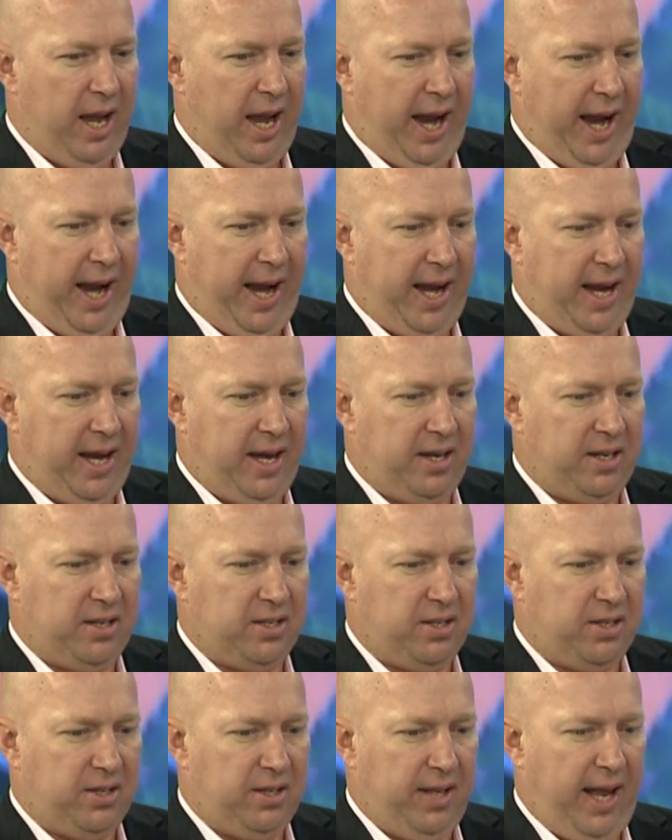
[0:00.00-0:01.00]

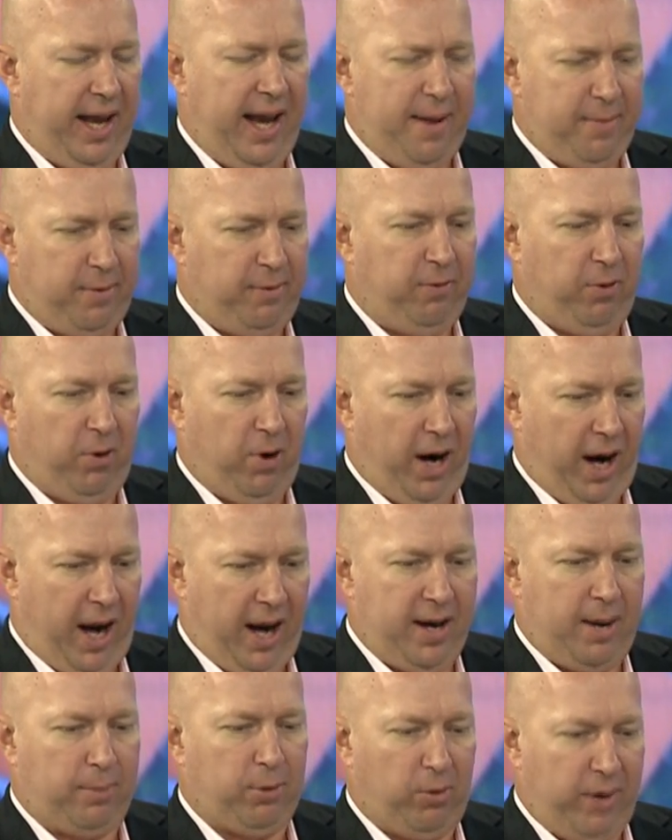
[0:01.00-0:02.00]
And that happened for
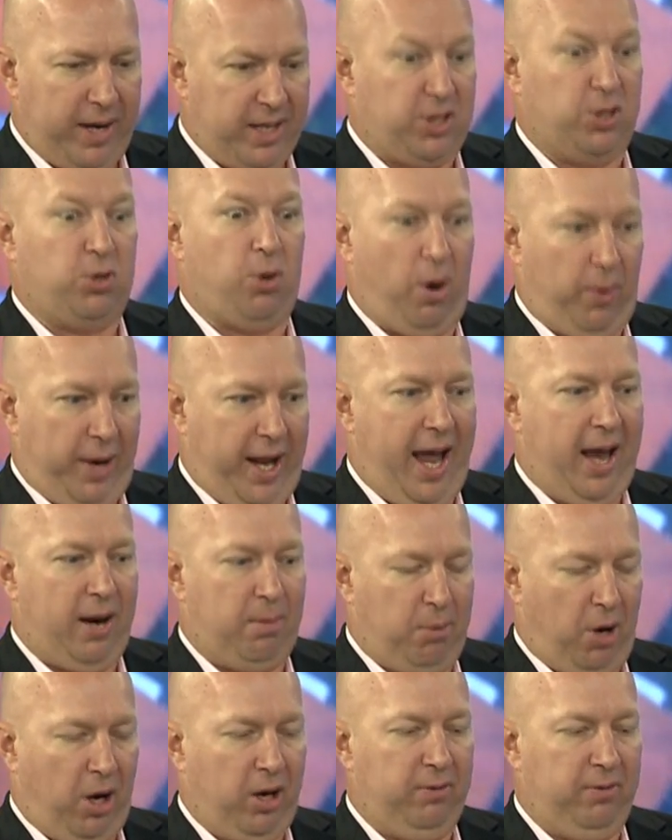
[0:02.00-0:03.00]
a number of reasons why we had
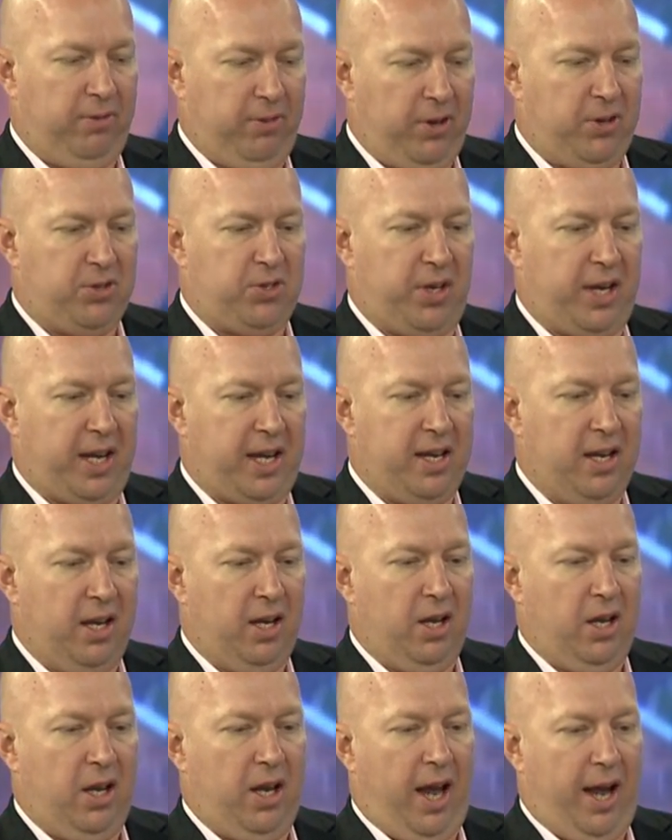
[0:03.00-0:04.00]
a bottom. Firstly,
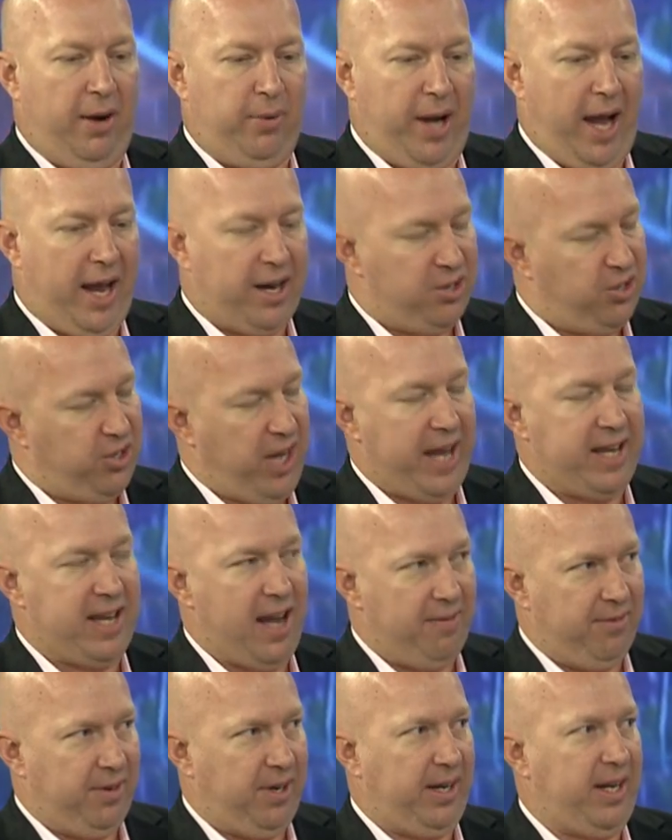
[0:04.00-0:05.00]
we had a state
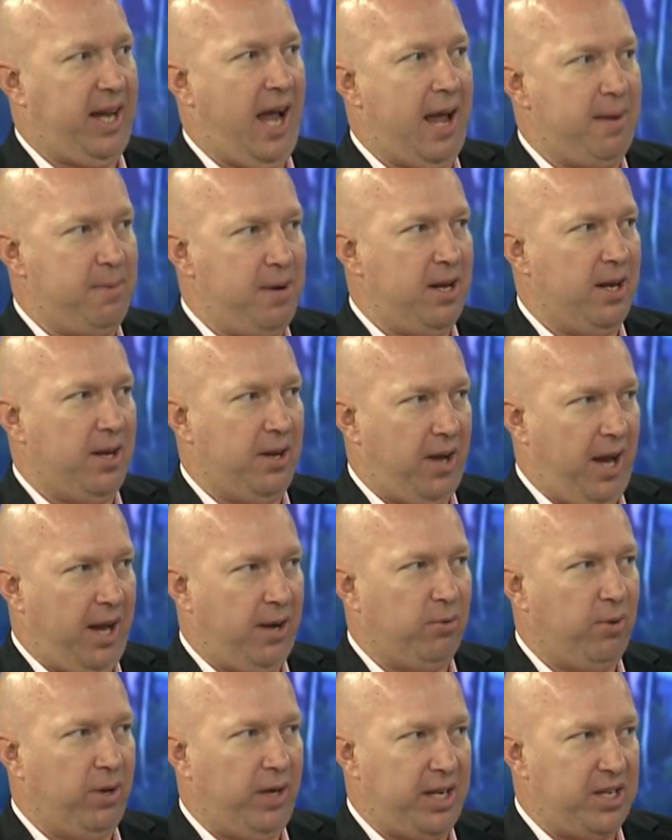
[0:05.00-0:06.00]
government that came in
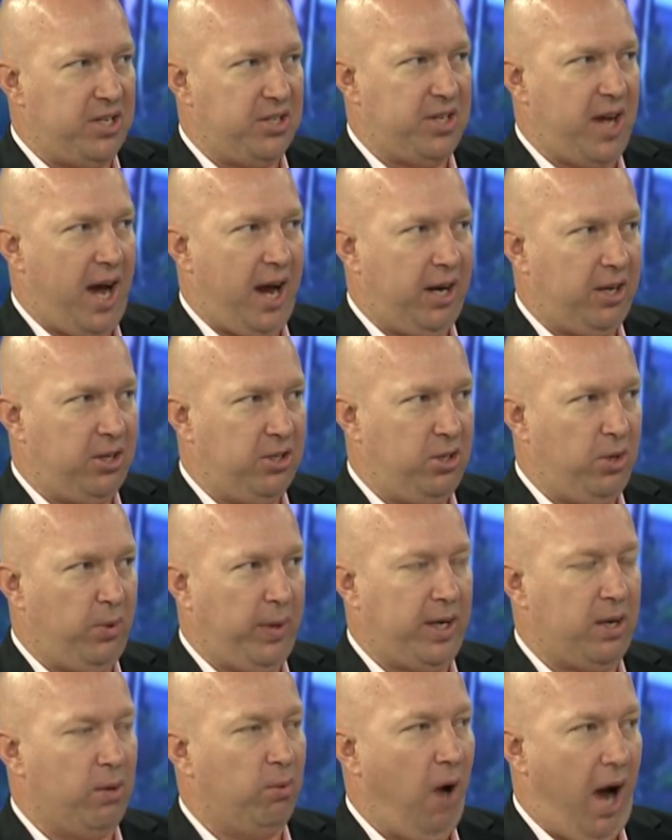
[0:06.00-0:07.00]
and really started
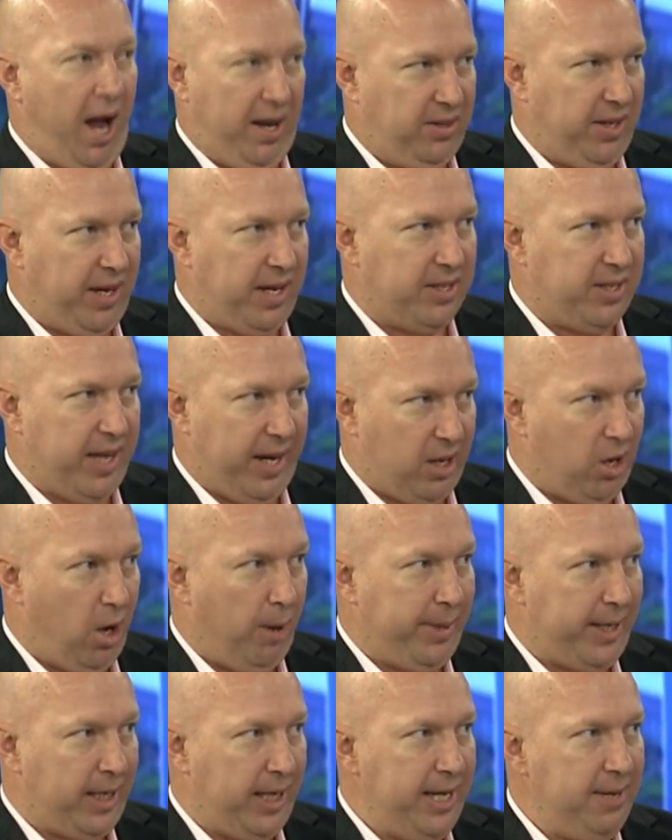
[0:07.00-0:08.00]
doing the right things
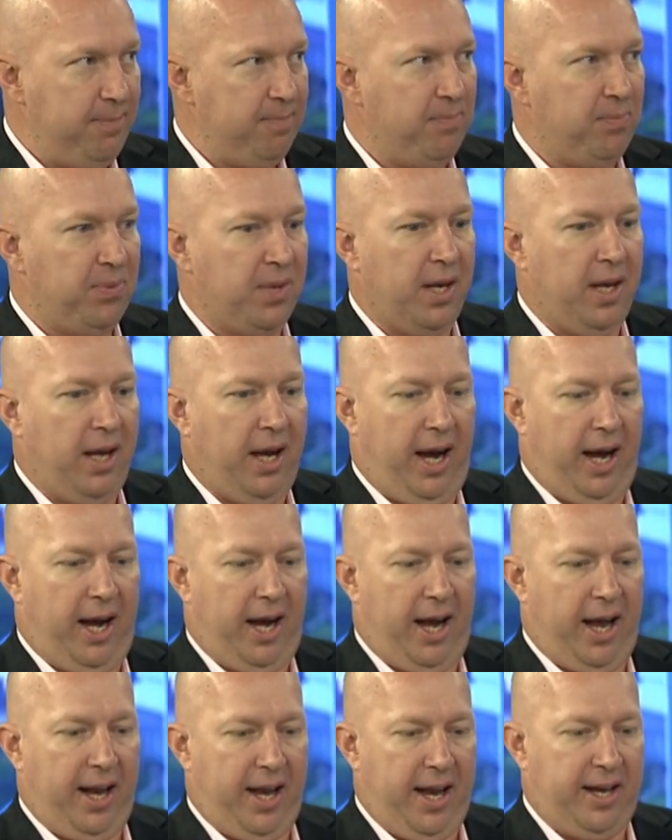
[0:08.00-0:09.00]
economically.
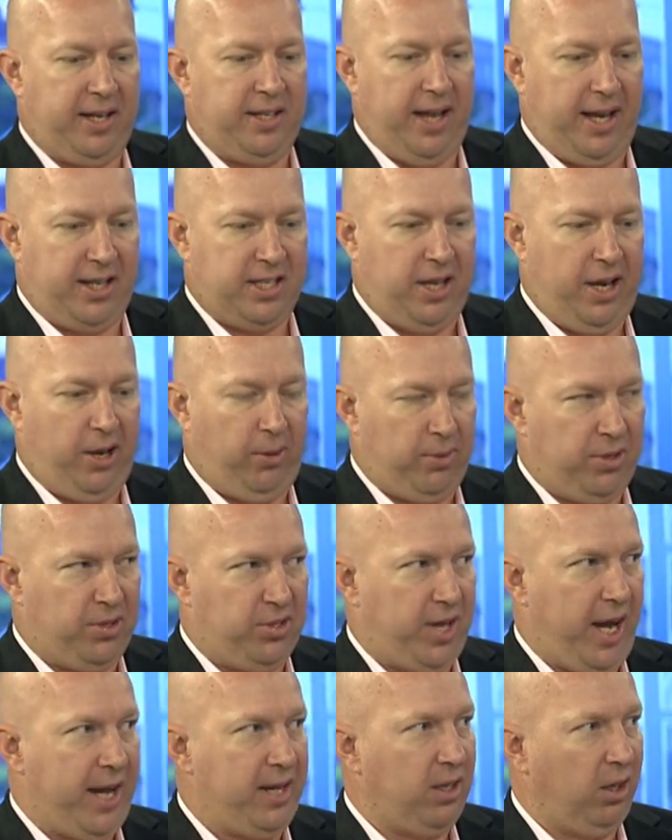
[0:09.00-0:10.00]
And that's helped the
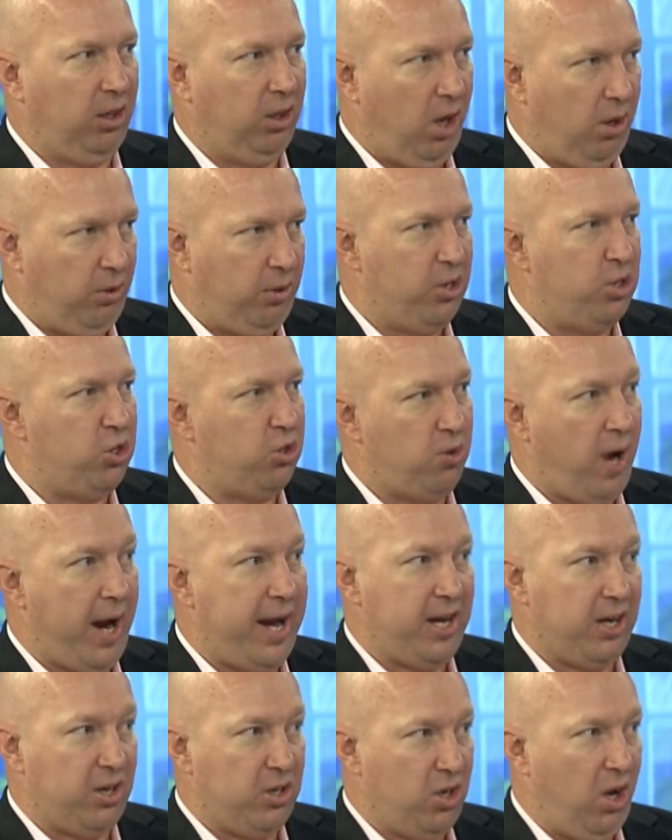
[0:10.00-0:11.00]
state. The lower
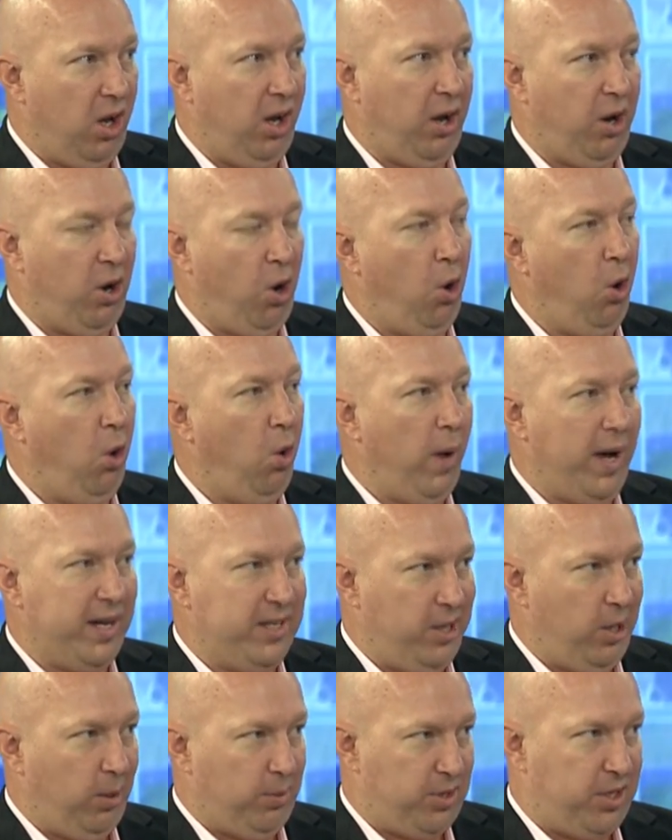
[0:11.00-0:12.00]
Australian dollar
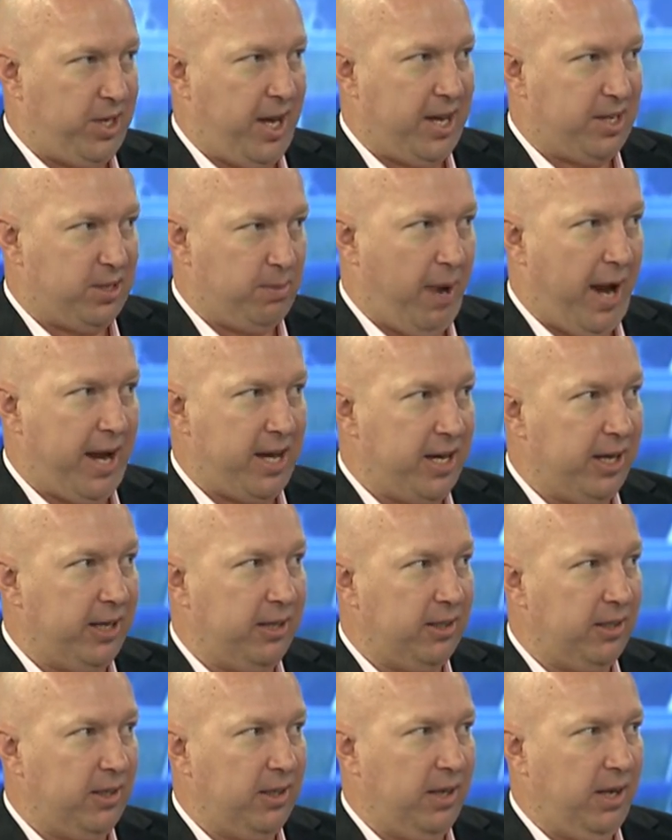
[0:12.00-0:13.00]
always helps
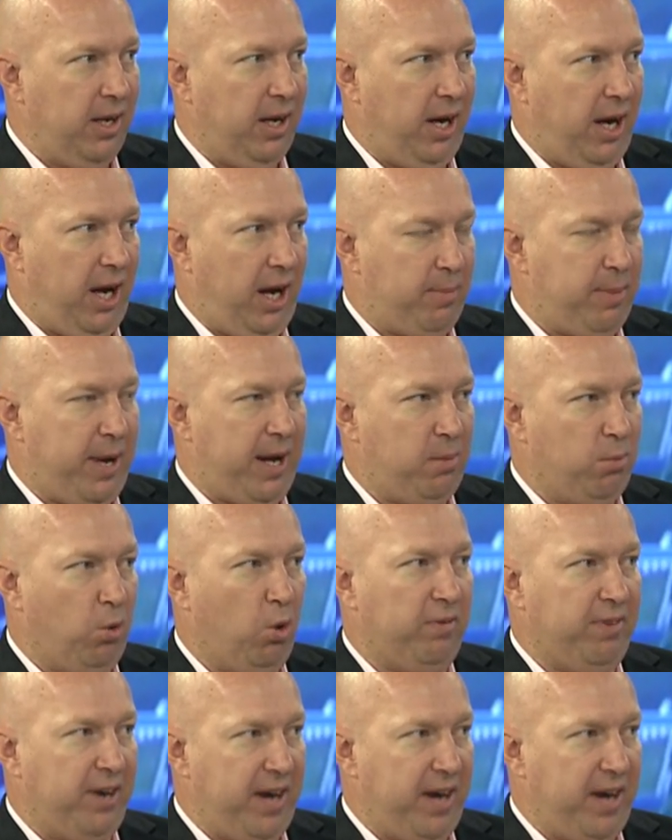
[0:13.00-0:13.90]
Tasmania, being more of an